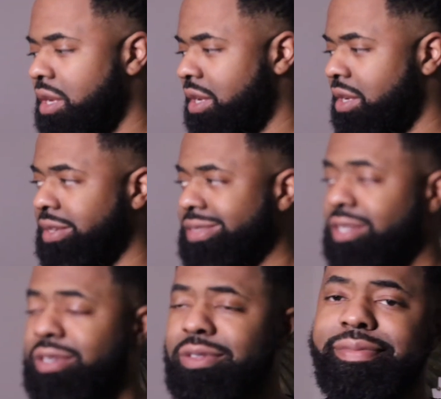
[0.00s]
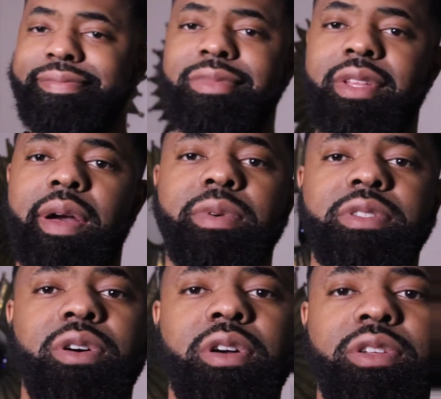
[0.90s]
Uh, so I'm gonna
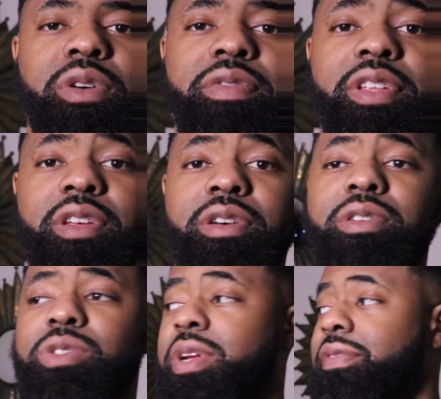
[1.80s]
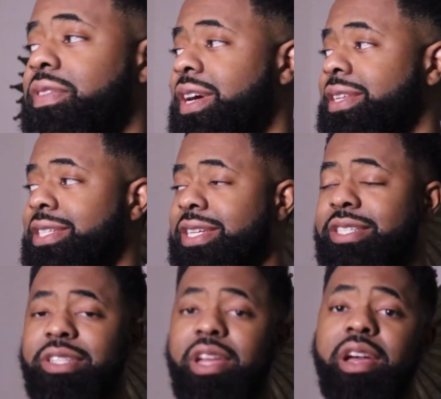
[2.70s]
start doing videos where I feel like
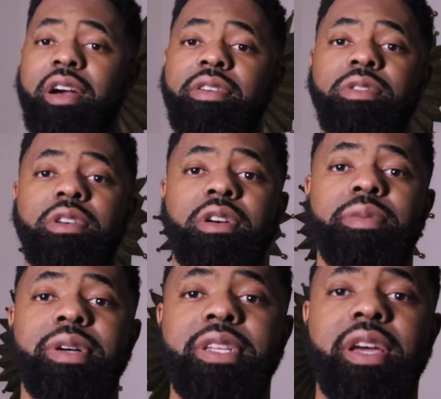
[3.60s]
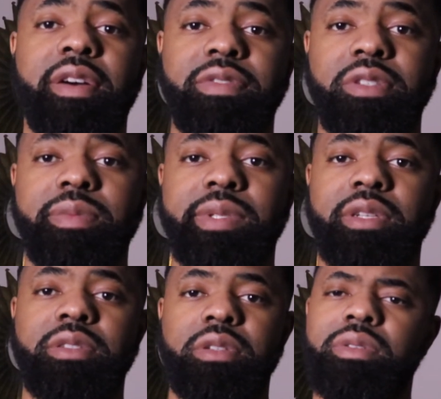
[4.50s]
DJ should have or uh, must have, you know what
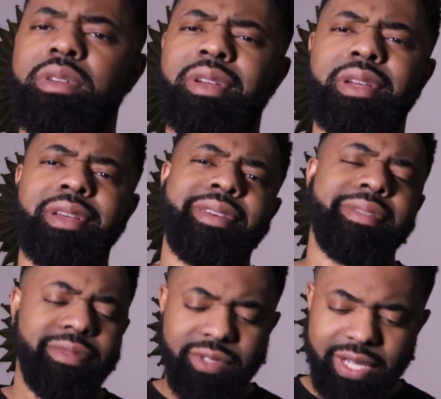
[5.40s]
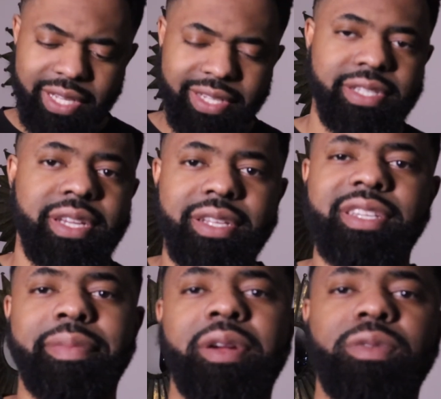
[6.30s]
I'm saying? So try to get this
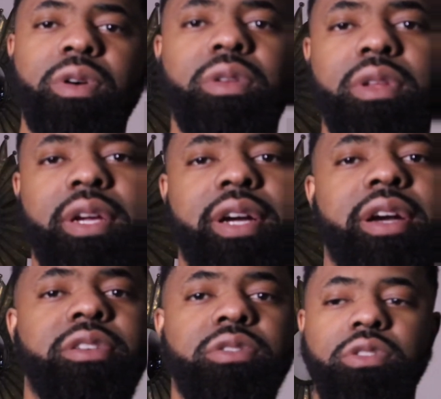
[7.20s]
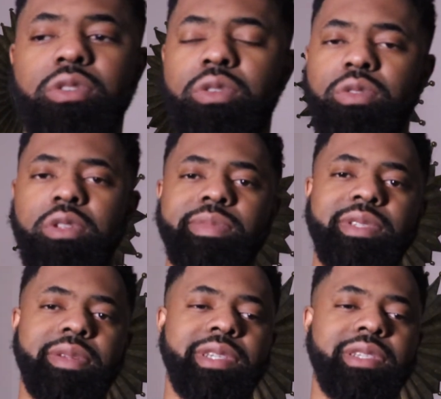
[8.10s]
content back rolling like I used to do, you know what
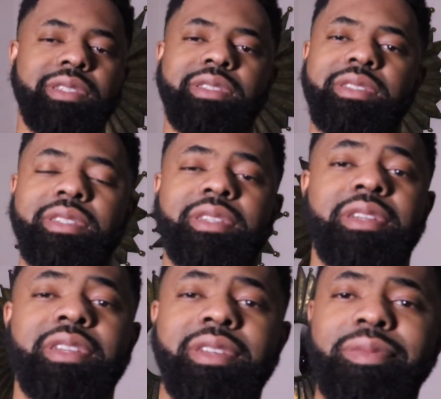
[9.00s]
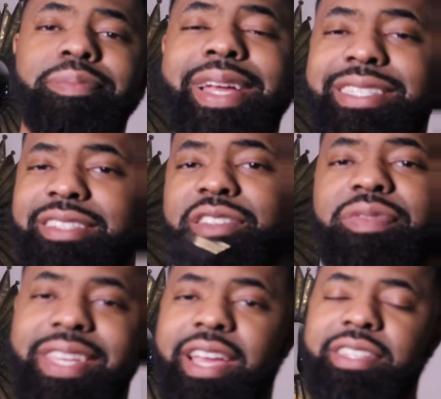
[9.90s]
I'm saying? Cause basically took
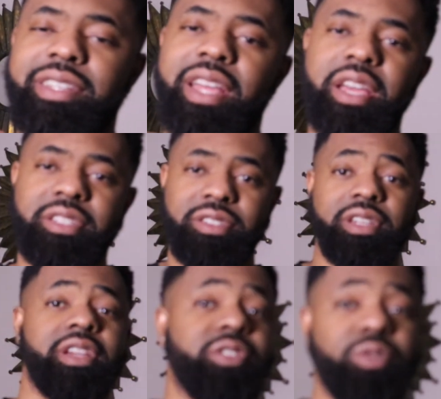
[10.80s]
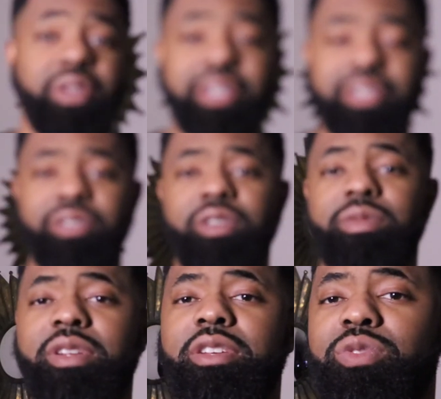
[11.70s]
vacation last year, I ain't do nothing, you know
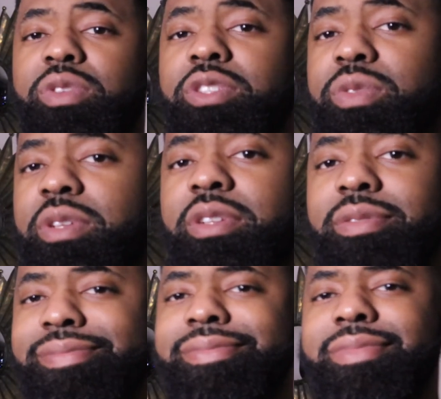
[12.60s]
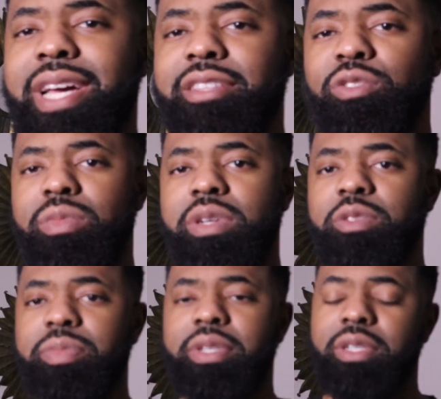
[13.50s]
what I'm saying? 2020, not too
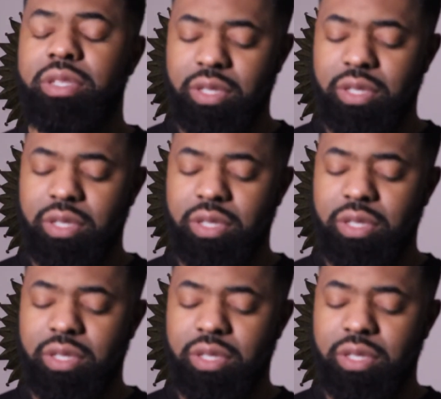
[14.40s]
much, but